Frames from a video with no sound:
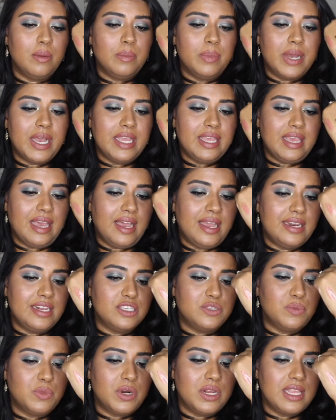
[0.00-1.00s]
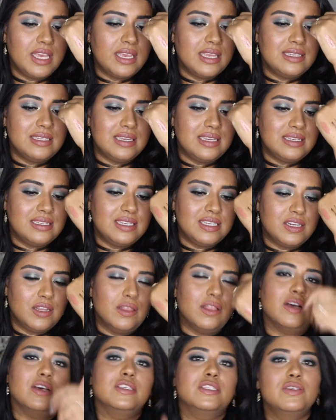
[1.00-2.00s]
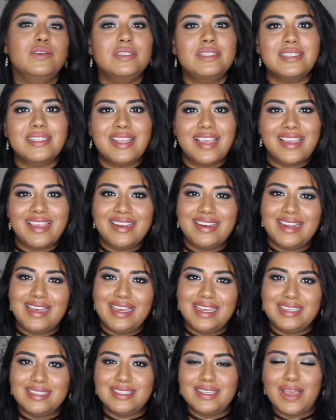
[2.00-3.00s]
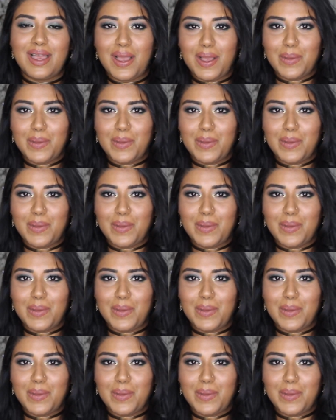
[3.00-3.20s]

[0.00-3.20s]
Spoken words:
But yeah, it is more like a tinted gloss, so it's like a nice